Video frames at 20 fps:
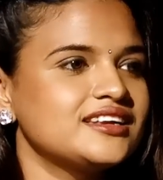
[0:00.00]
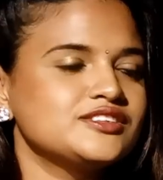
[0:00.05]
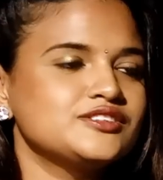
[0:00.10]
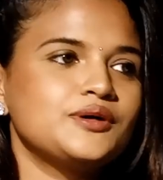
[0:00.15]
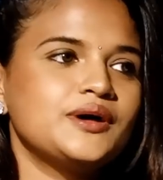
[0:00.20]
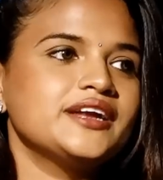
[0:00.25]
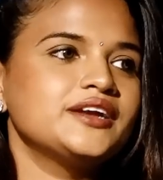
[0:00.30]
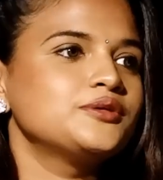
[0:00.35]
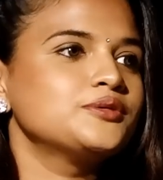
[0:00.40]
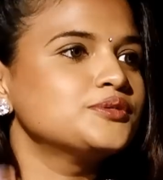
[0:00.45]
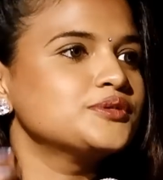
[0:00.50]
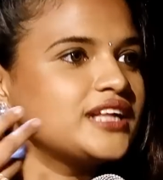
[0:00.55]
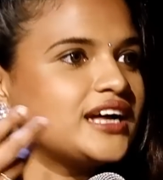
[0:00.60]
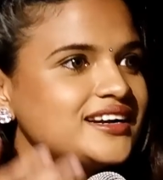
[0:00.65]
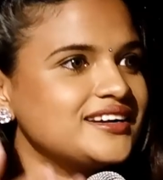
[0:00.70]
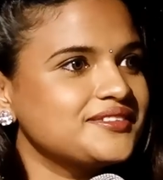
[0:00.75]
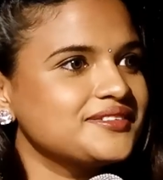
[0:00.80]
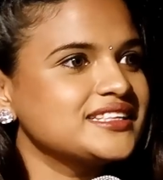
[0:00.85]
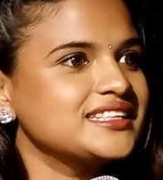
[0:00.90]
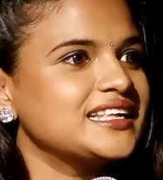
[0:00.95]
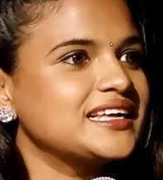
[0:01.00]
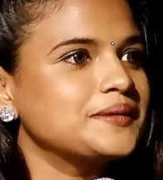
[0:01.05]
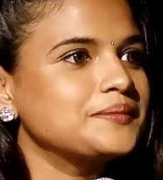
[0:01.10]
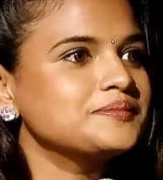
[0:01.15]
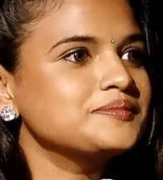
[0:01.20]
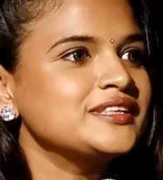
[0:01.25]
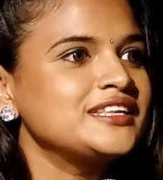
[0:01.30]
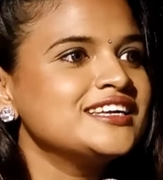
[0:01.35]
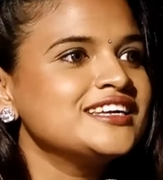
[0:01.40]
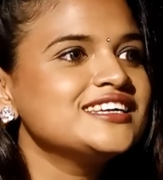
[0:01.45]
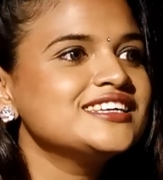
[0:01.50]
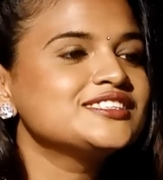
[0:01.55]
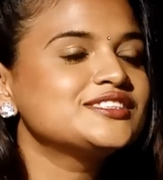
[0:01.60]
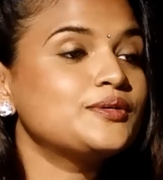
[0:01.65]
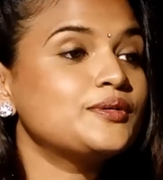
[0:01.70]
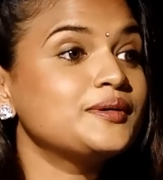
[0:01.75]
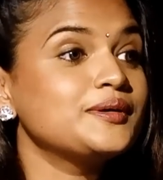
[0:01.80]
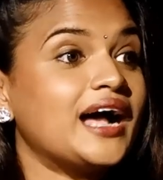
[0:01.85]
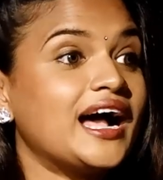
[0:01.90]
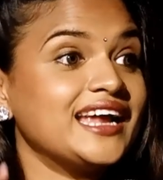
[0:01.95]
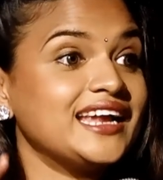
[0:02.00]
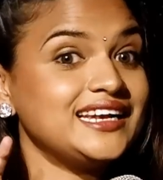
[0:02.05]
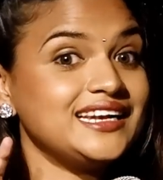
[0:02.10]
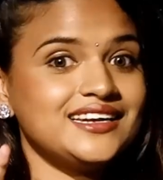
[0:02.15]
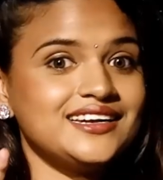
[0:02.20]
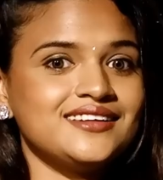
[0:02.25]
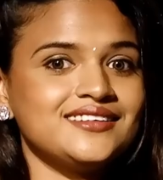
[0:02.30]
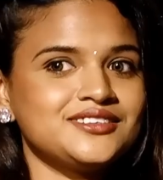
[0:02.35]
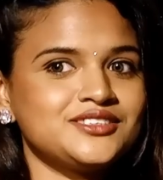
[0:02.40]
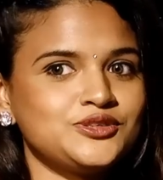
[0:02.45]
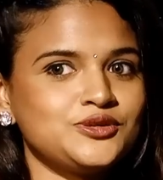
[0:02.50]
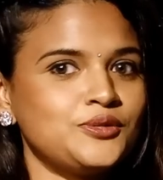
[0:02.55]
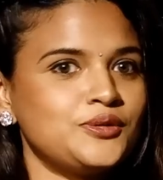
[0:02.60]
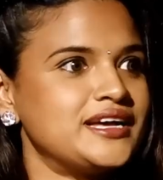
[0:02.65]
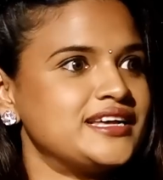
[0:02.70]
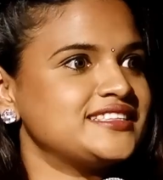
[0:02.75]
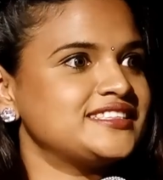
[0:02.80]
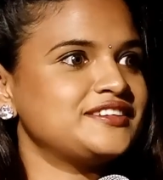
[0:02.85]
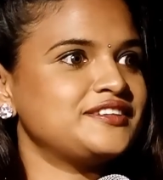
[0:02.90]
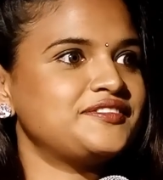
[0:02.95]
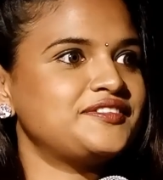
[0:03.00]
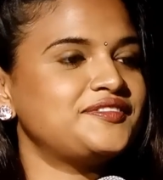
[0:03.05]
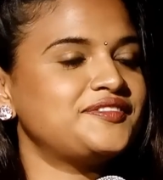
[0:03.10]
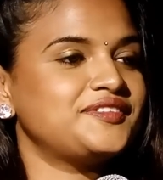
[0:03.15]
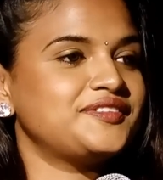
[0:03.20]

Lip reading: So I do that with them, so I'll show as if